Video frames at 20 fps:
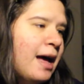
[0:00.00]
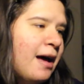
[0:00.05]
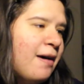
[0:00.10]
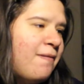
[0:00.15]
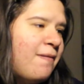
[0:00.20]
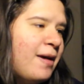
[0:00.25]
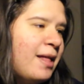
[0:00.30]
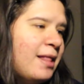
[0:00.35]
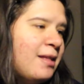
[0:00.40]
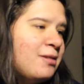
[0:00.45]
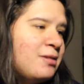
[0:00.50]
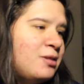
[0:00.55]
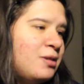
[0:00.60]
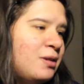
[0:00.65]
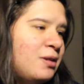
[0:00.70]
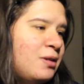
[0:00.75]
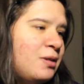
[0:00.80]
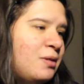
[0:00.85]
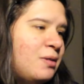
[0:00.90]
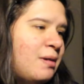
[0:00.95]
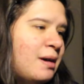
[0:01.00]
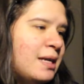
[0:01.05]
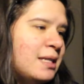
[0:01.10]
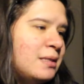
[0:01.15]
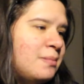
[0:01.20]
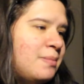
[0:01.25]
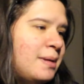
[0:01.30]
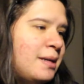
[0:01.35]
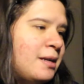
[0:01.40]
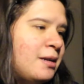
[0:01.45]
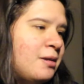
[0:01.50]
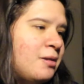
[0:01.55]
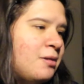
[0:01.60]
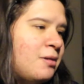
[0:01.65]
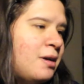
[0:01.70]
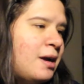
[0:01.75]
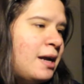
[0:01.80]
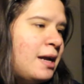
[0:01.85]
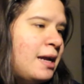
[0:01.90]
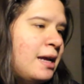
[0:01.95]
a fellow student who has been
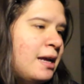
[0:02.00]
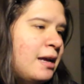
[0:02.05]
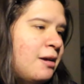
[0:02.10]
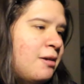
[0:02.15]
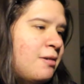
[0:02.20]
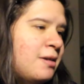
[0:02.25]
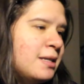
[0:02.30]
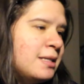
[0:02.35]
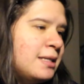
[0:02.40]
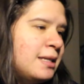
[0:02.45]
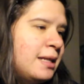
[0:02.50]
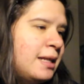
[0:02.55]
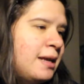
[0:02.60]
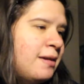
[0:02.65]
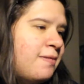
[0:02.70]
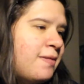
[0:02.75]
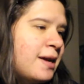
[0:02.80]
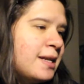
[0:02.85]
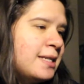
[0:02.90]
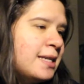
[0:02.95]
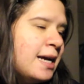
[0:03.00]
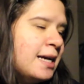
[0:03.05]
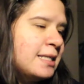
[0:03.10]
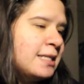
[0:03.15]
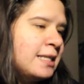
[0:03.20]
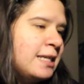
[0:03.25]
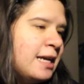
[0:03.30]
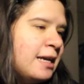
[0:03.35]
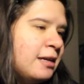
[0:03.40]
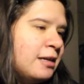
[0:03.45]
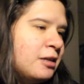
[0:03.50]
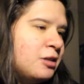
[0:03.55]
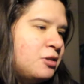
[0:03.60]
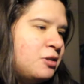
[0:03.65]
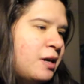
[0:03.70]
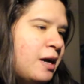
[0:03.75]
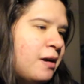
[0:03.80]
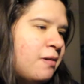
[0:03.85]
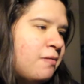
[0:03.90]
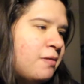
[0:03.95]
creating increasingly fantastic and
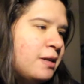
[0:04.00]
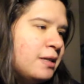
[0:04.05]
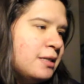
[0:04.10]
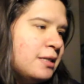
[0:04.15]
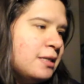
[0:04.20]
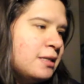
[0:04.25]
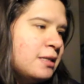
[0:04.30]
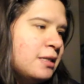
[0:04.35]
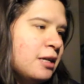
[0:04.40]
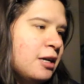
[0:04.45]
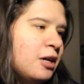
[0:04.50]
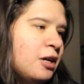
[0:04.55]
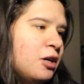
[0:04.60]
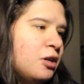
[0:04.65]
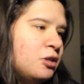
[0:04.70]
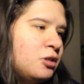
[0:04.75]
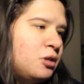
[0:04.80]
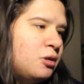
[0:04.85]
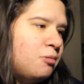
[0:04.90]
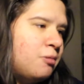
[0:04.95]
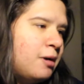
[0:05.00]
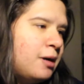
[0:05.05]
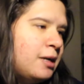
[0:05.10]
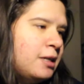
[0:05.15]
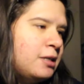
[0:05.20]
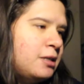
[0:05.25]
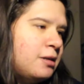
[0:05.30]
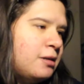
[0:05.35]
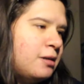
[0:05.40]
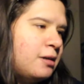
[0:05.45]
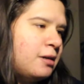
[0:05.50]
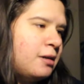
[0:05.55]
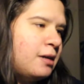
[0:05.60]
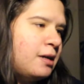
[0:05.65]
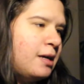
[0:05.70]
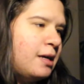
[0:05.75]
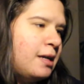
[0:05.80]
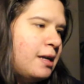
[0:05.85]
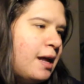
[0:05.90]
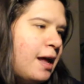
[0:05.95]
contrived reasons to run into her
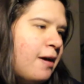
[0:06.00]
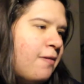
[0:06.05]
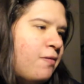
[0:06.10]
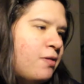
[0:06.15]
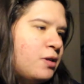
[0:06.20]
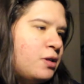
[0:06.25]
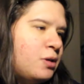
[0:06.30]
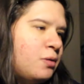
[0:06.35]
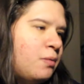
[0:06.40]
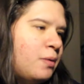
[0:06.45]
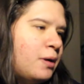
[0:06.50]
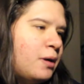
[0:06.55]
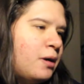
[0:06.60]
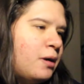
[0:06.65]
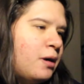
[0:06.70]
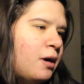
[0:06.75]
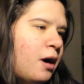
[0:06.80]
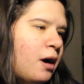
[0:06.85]
in an effort to win her